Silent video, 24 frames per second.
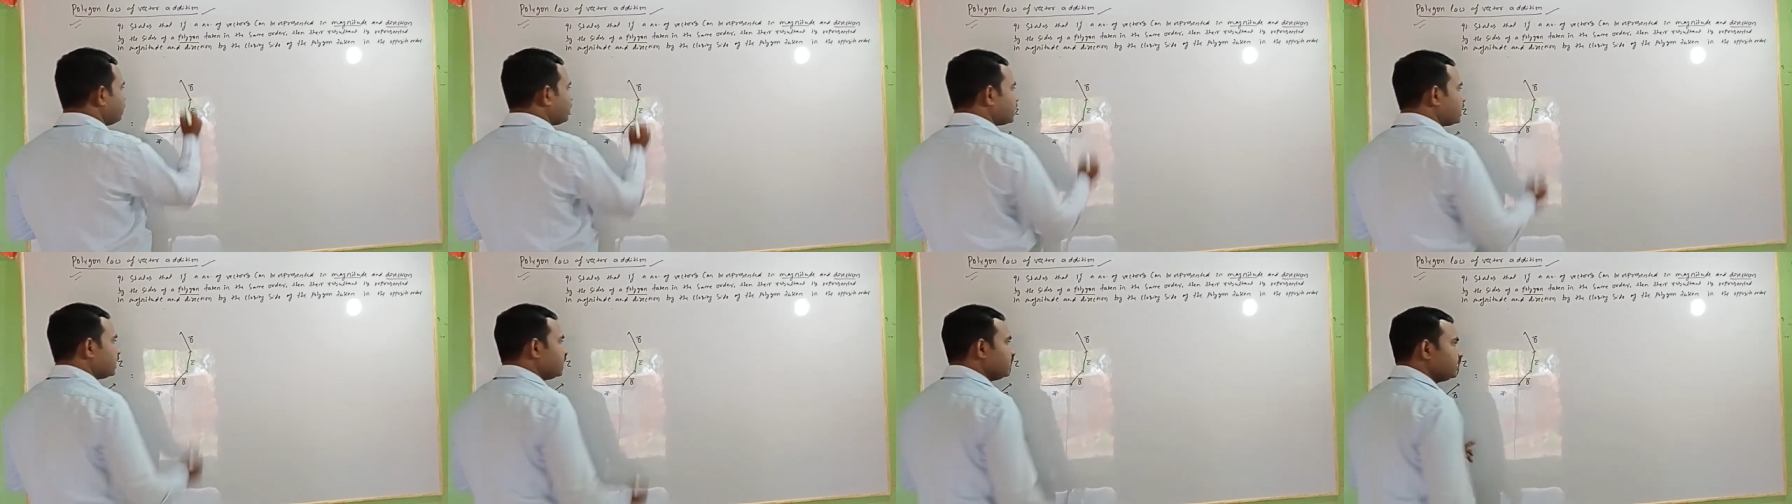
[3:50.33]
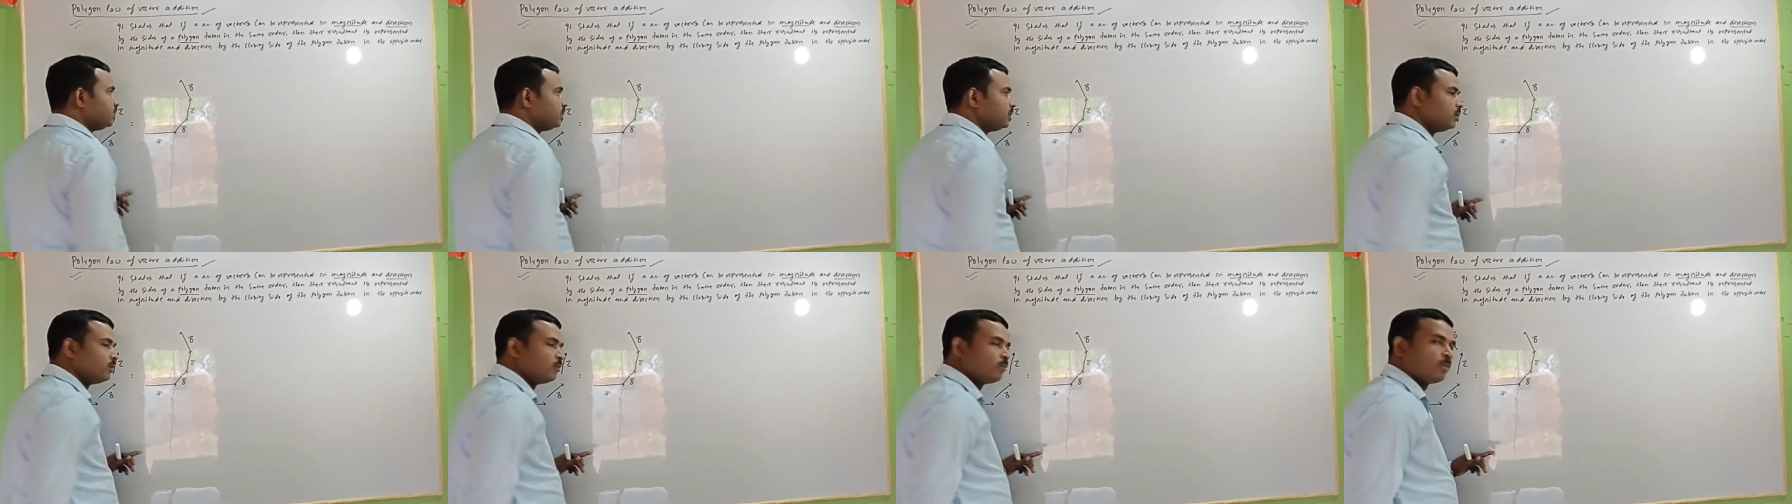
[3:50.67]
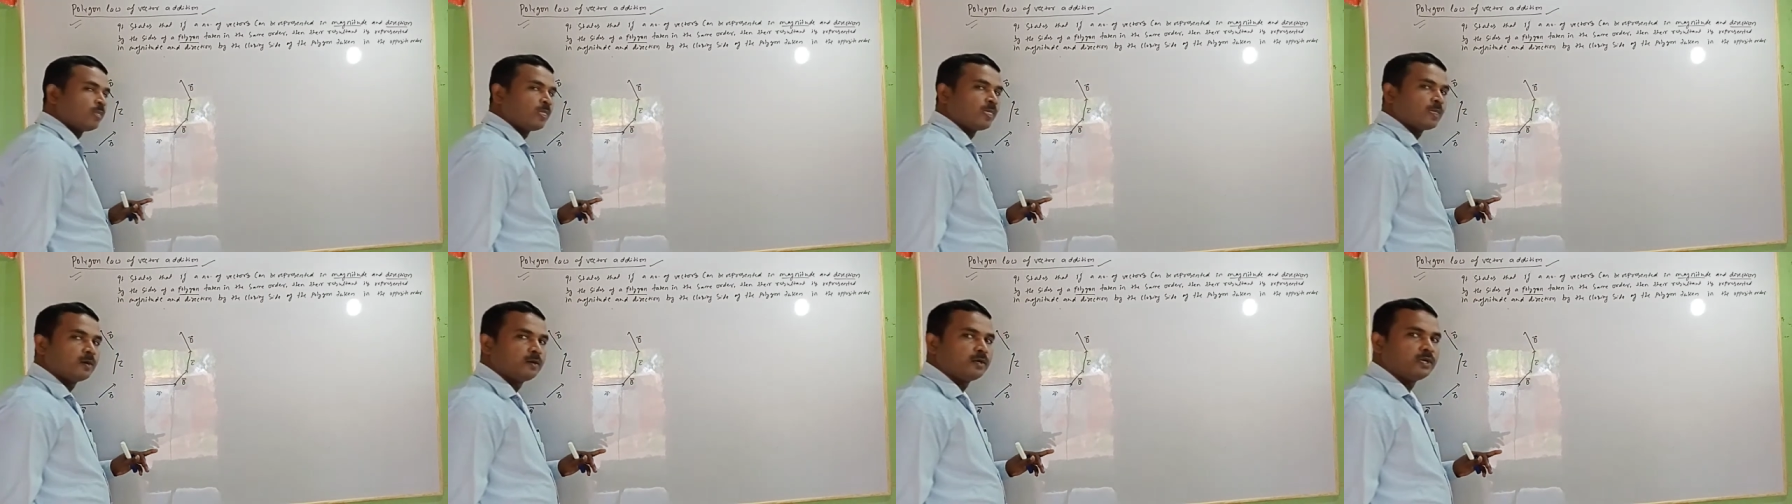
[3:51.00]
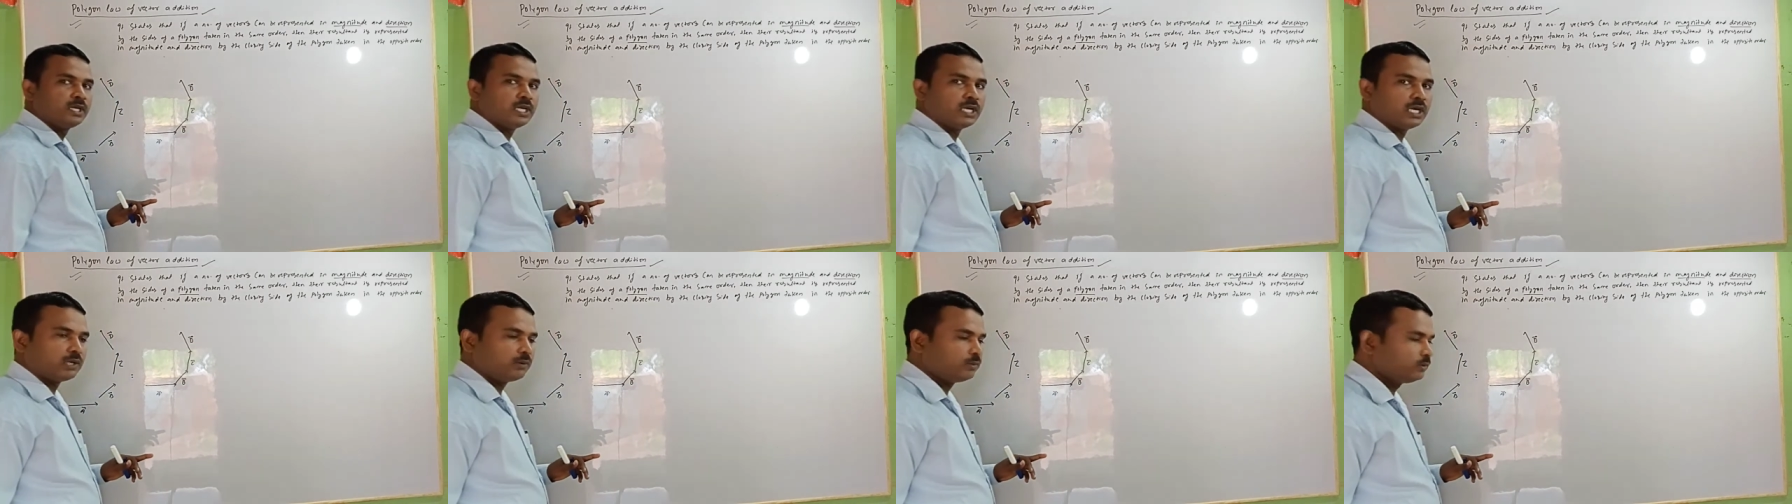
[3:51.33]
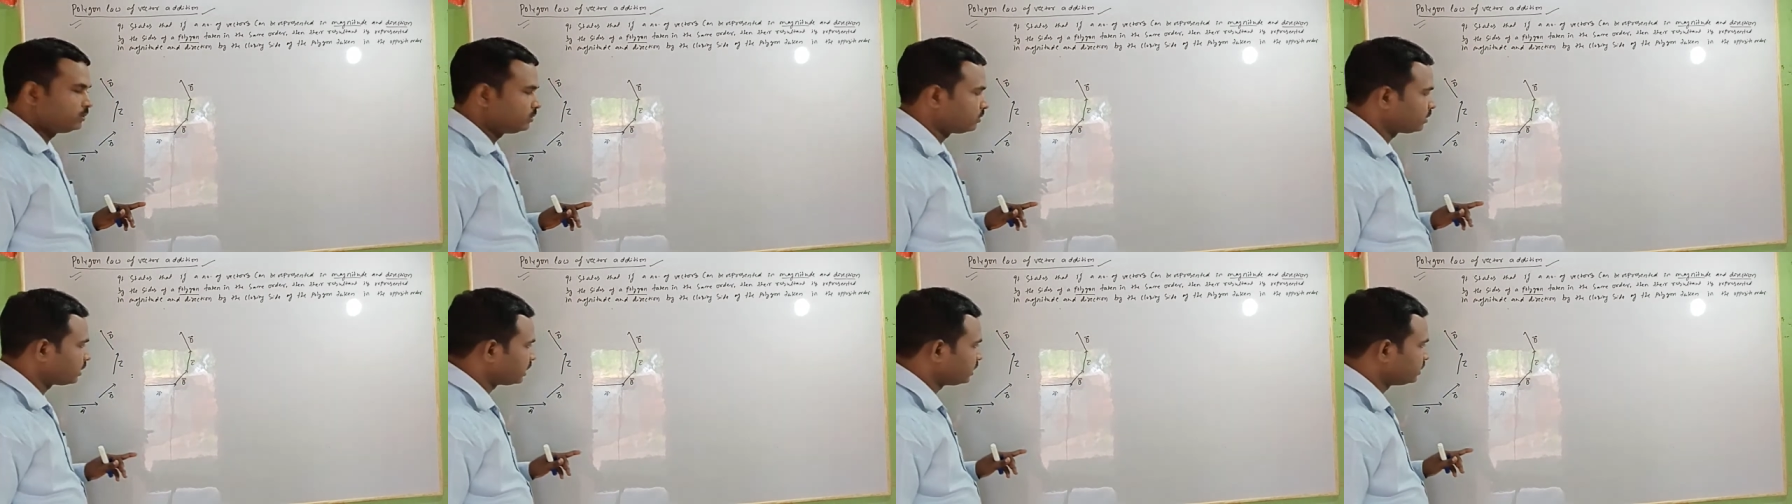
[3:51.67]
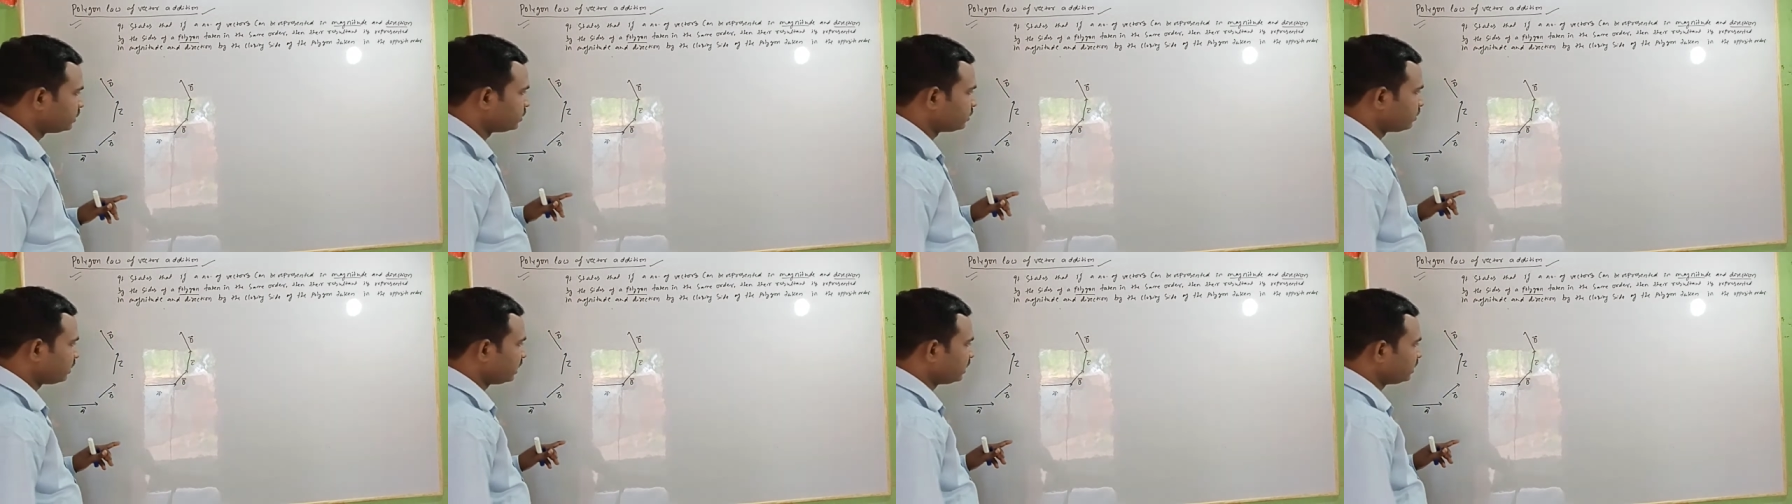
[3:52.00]
Okay, now you can
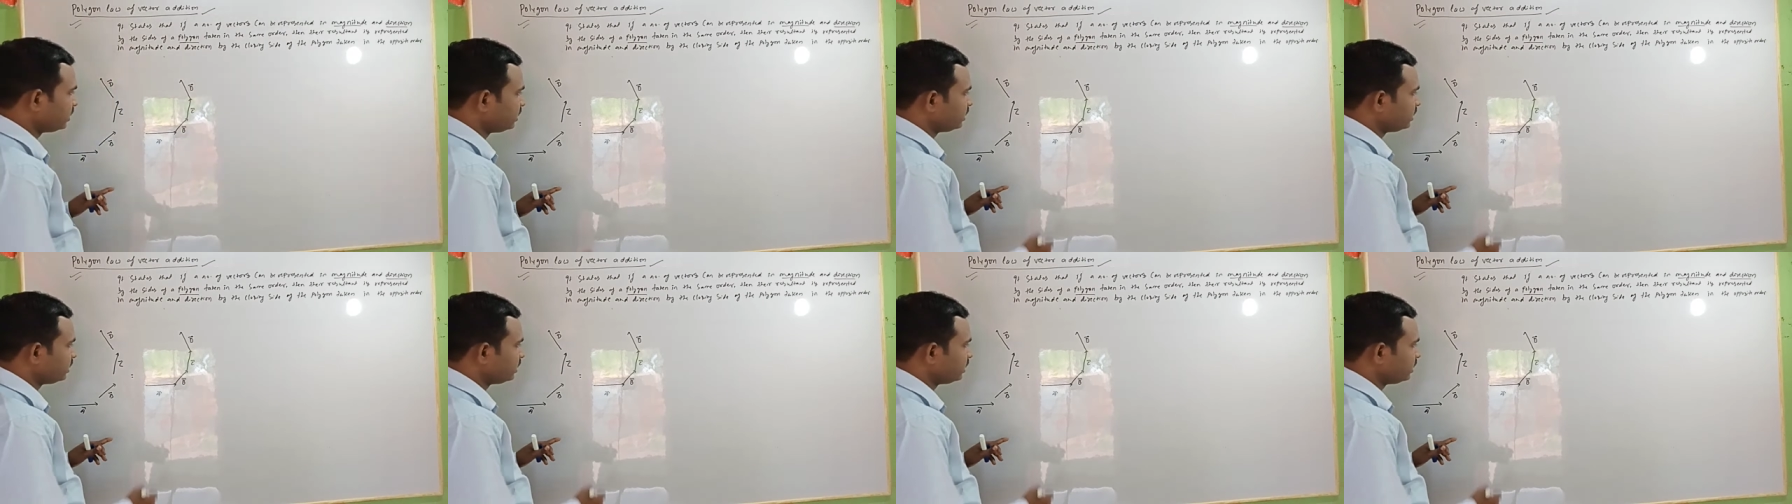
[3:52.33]
join